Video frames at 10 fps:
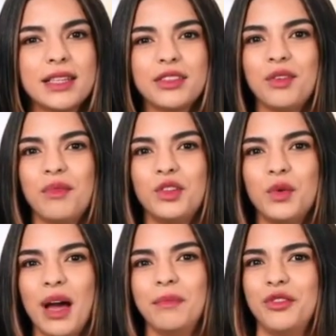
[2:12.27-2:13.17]

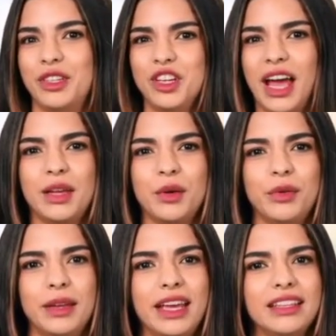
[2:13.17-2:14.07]
subscribe to the
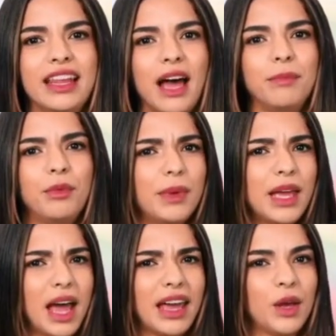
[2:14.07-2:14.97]
channel, and tap the
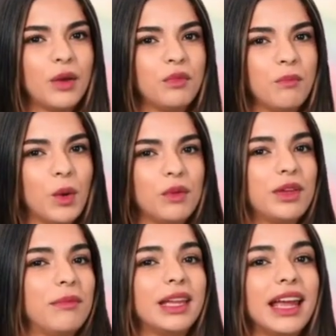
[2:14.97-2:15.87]
bell icon for more
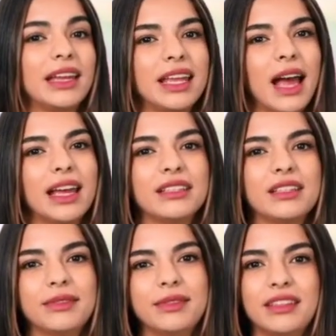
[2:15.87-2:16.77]
VPN guides.